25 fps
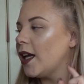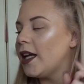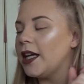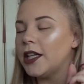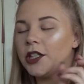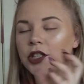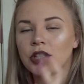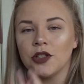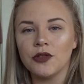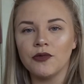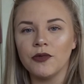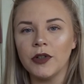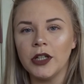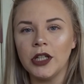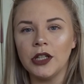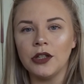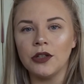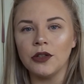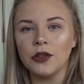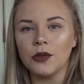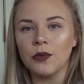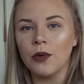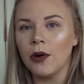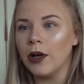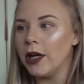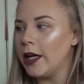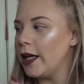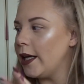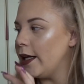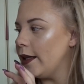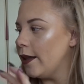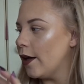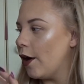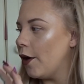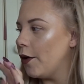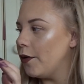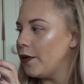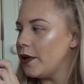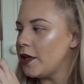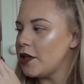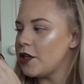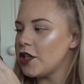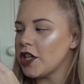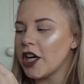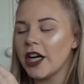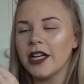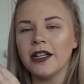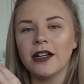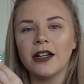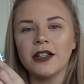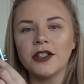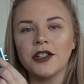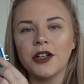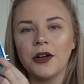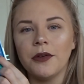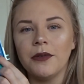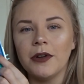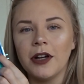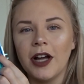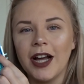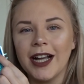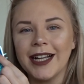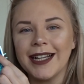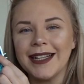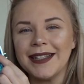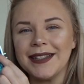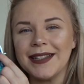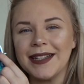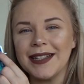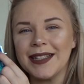It's just really good quality. The only shade I don't like is